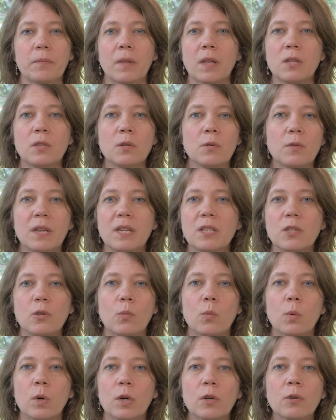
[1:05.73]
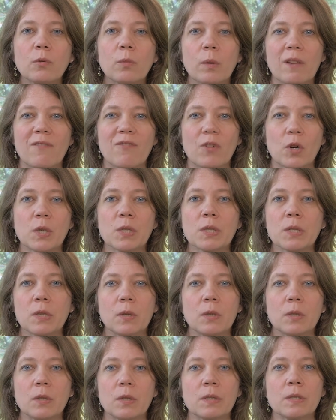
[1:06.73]
Do they do word
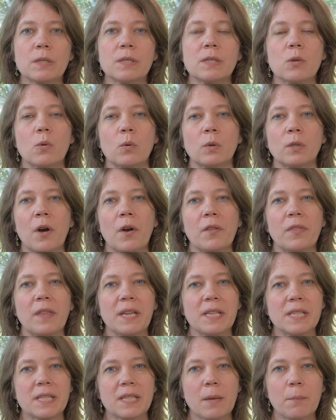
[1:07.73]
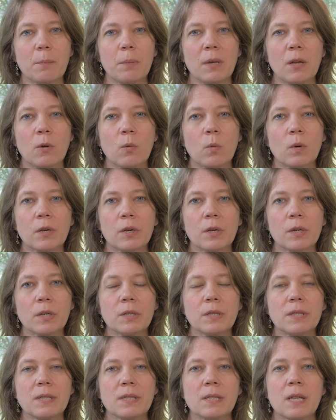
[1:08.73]
reversals, or are they skipping
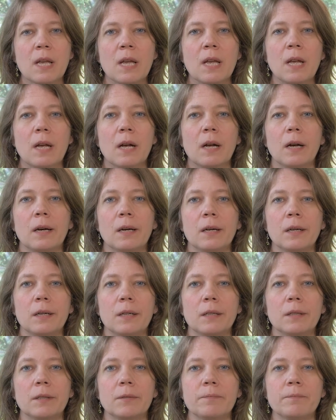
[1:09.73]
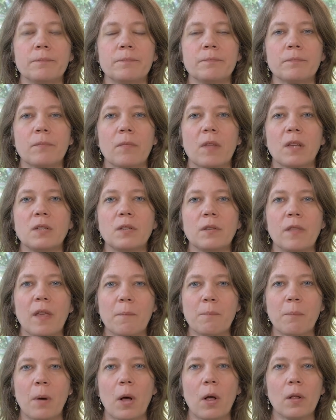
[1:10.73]
words? Do
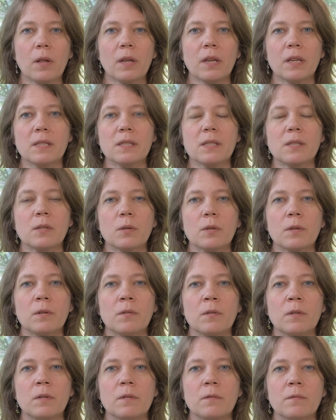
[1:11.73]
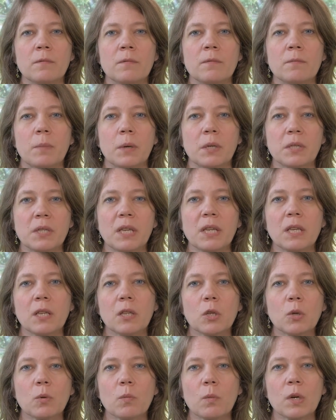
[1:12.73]
they balk at certain
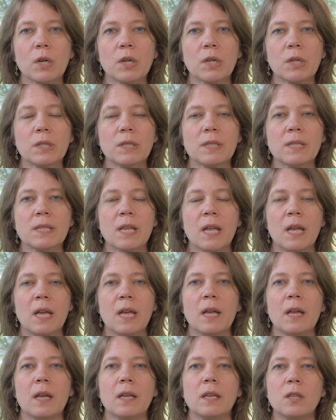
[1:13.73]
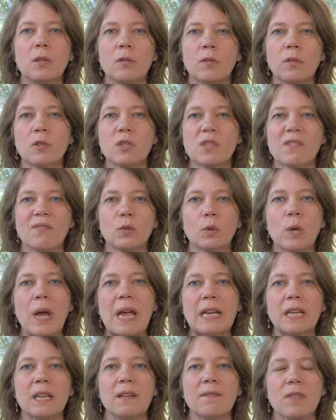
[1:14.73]
particular words? There's a
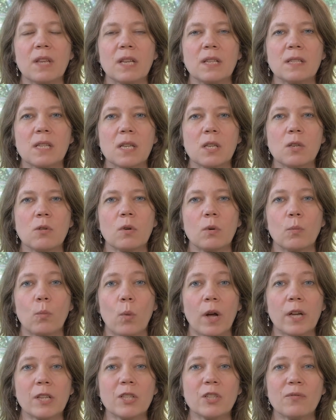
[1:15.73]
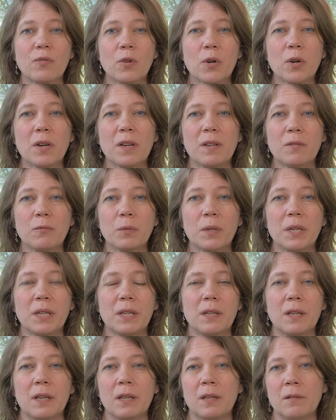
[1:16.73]
variety of things that you could watch for
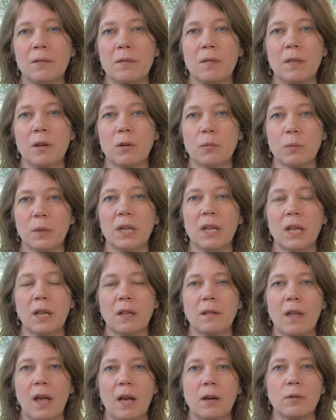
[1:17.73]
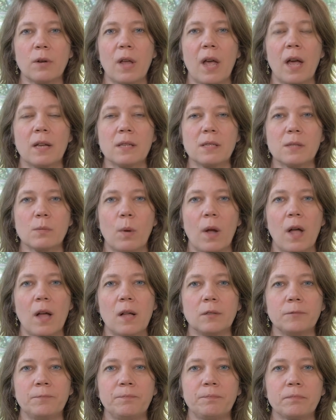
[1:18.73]
in their reading aloud as
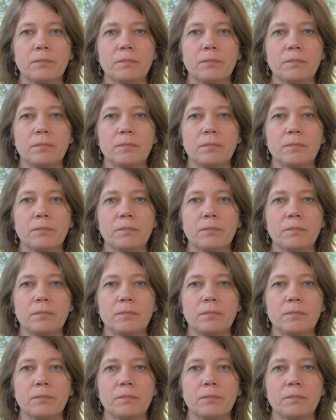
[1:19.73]
well.